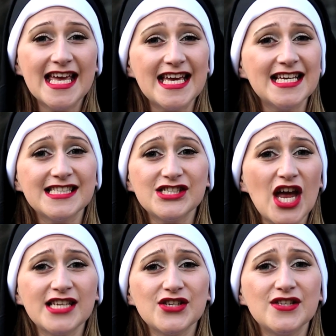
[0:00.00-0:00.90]
He is
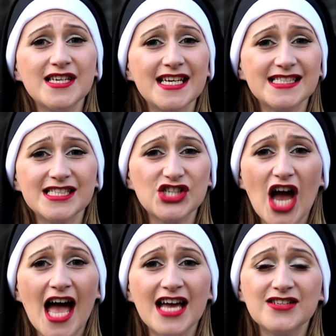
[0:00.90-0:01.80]
gentle, he is
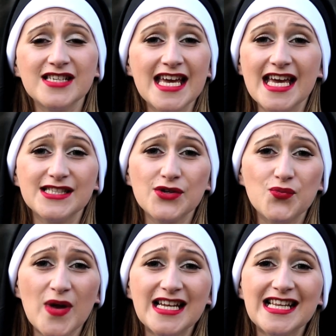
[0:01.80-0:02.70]
child, he's a
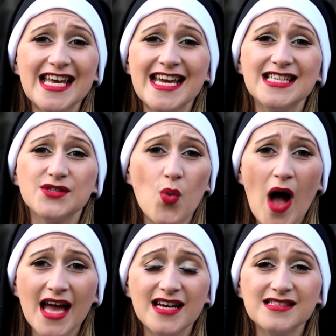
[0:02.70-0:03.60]
riddle, he is
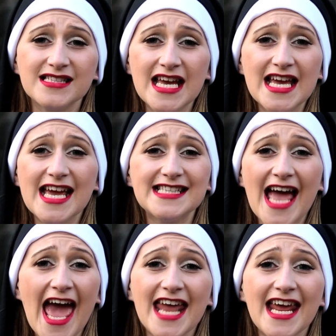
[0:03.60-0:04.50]
wild, he's a
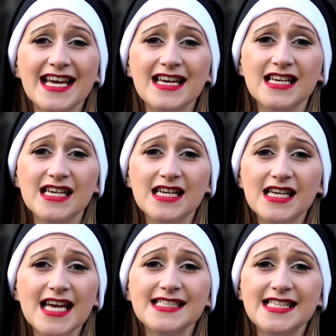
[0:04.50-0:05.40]
headache,
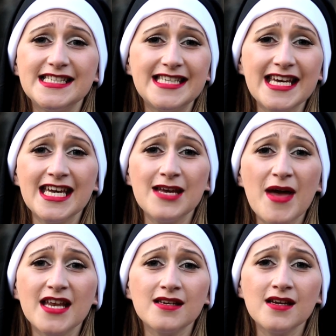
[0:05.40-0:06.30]
he's a demon,